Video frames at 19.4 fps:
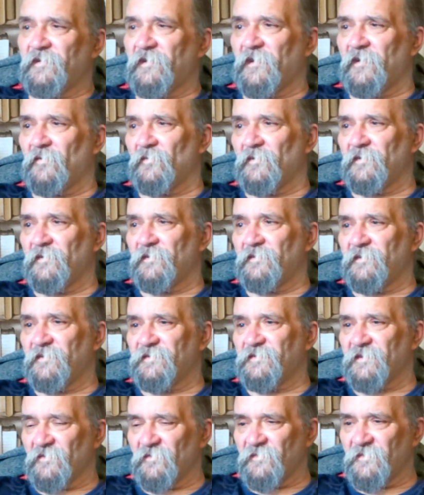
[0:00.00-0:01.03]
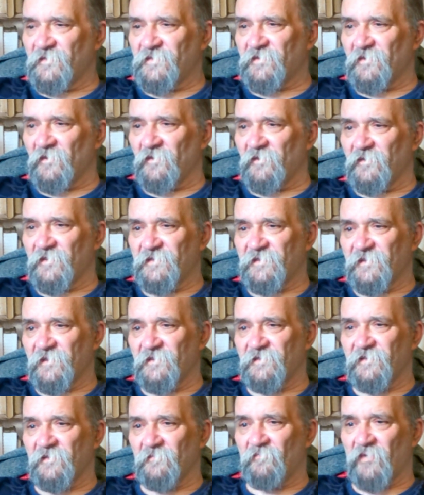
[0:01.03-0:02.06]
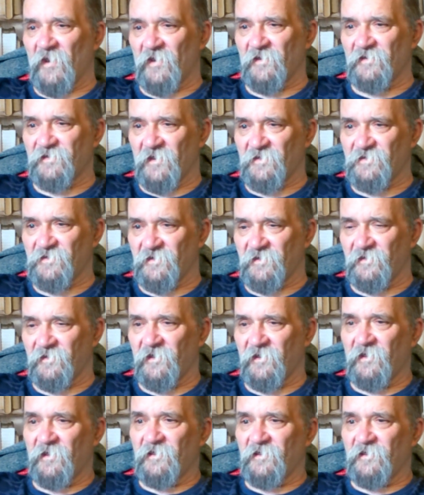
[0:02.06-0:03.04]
Now, there's another story that says that Plantagenet